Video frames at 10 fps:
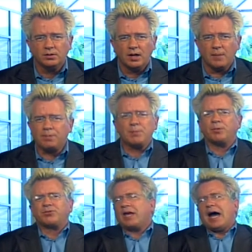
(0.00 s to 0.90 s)
And people
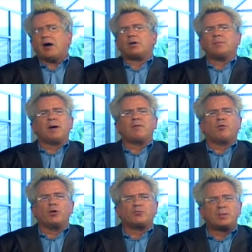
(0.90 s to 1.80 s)
say, How can my
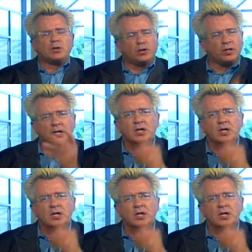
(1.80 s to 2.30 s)
voice be heard?